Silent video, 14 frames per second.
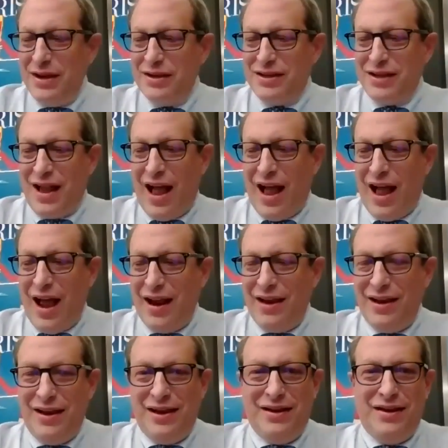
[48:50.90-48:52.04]
is the guy
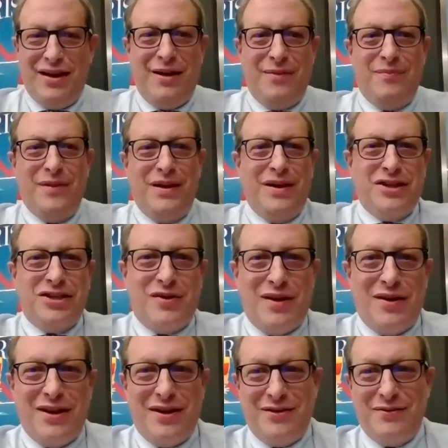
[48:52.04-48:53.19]
in
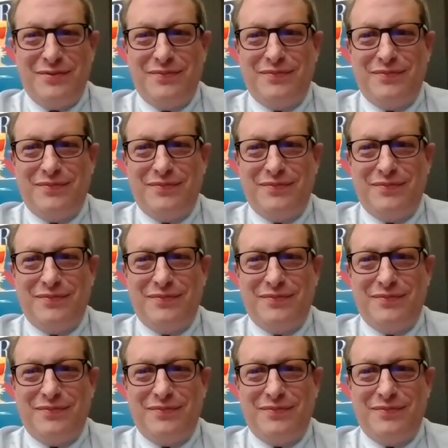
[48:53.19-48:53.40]
Australia.